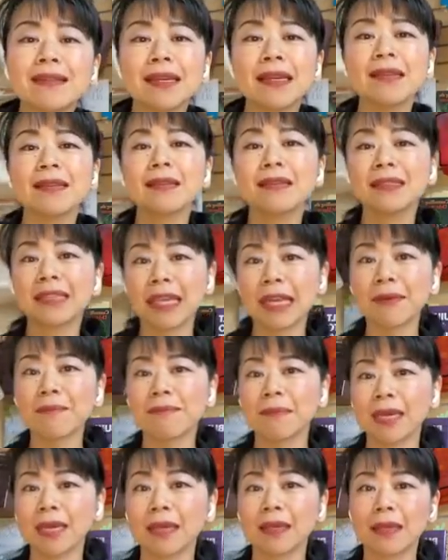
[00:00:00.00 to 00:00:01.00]
things
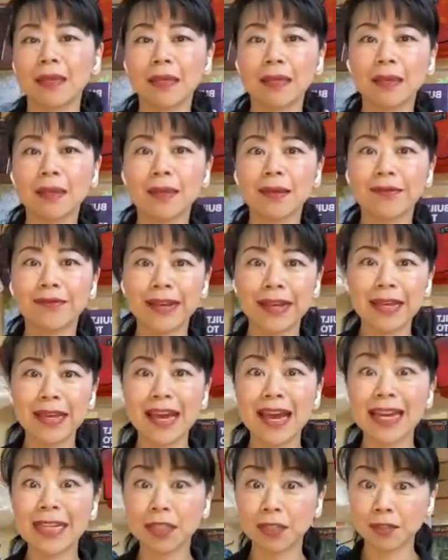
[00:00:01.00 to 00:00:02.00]
in me,
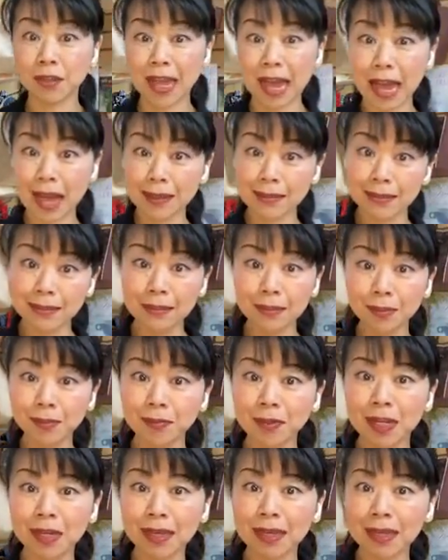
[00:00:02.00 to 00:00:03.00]
right? I still had a little
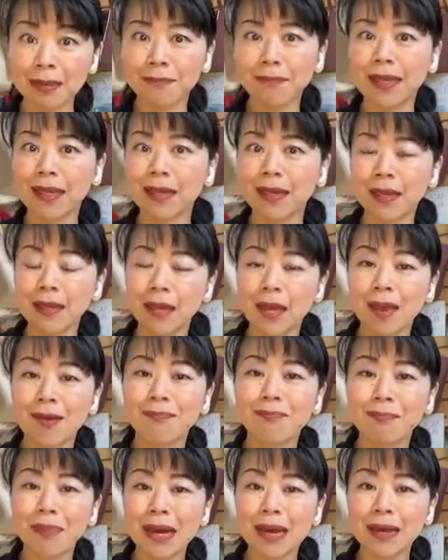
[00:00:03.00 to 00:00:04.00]
bit in me.
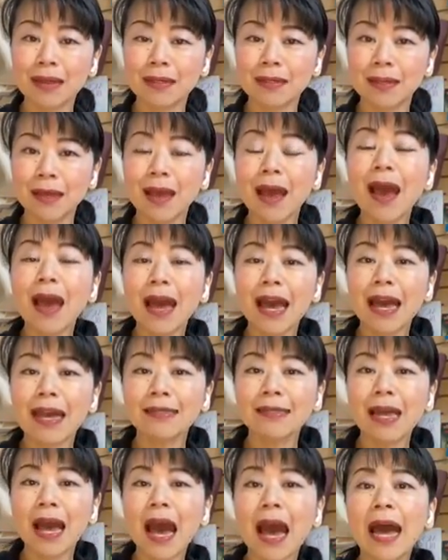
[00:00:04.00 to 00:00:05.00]
But
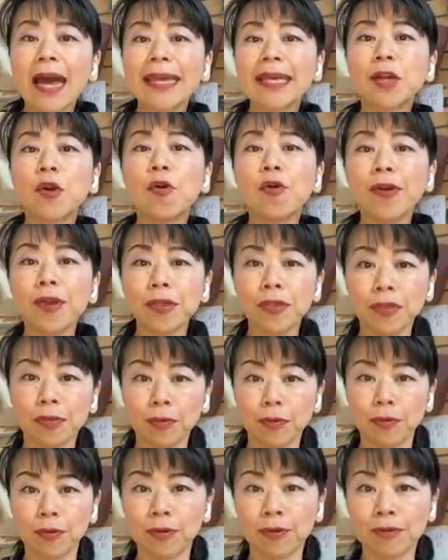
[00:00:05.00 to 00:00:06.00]
as I going
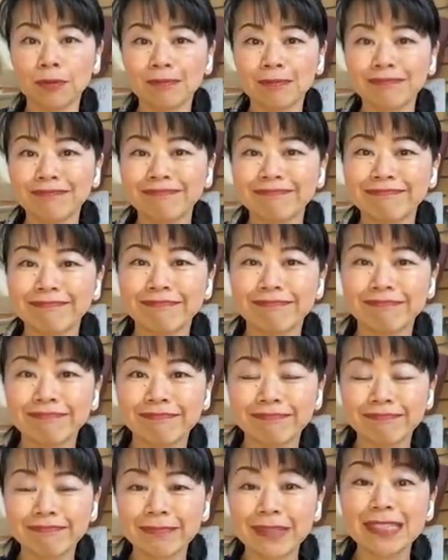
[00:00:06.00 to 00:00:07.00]
through
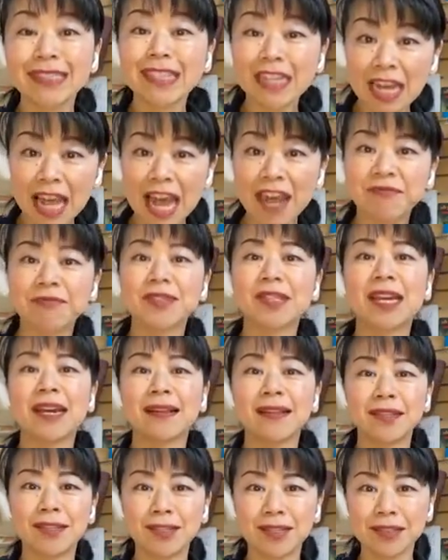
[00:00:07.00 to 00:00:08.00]
the life
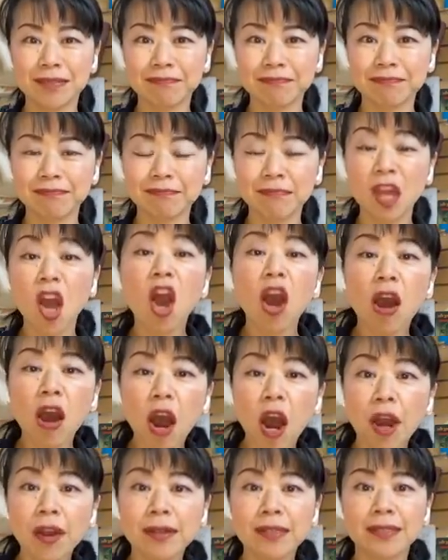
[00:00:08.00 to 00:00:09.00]
challenge,
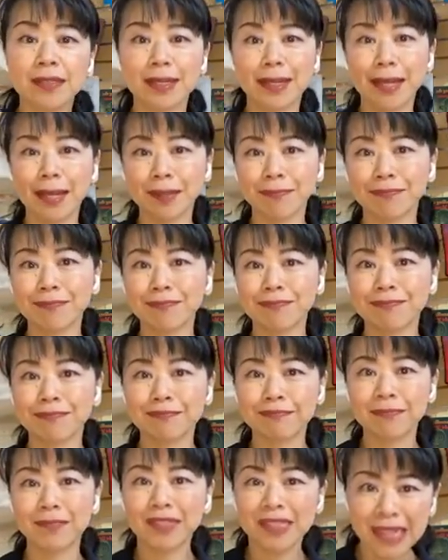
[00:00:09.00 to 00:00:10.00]
hard time,
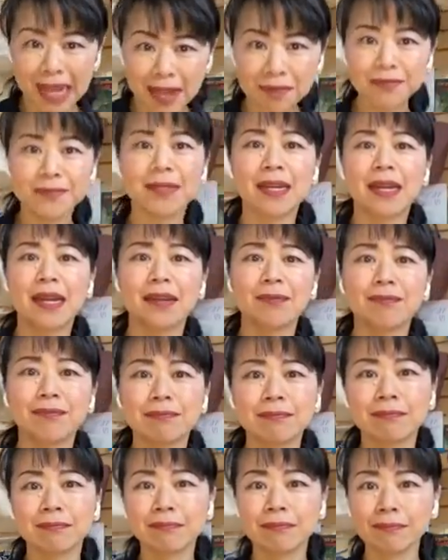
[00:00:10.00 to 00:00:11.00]
tough time,
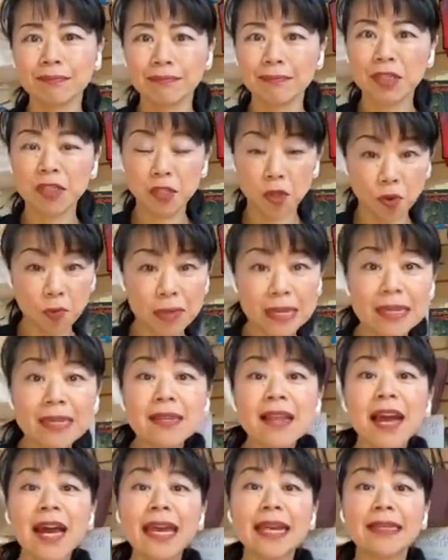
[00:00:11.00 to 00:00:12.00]
so many
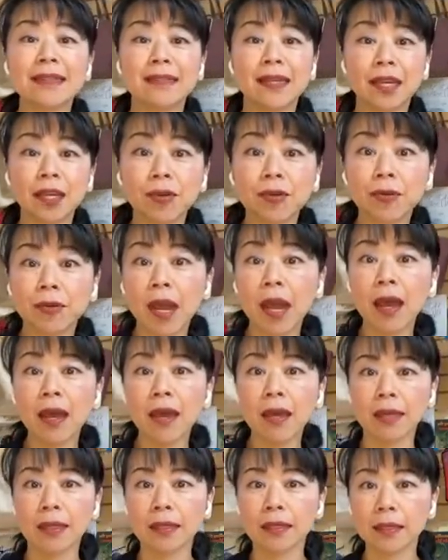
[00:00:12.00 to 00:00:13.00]
nights I
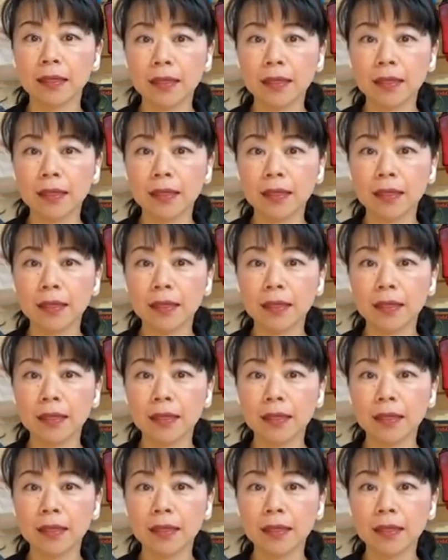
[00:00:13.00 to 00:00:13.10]
cried,